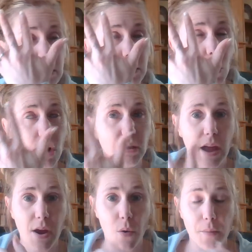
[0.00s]
look
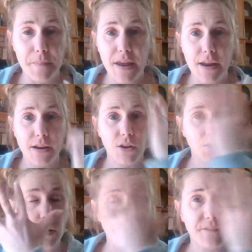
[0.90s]
like or mean
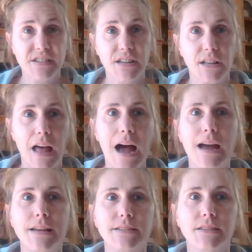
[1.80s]
to our physical
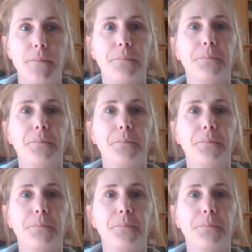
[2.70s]
eyes.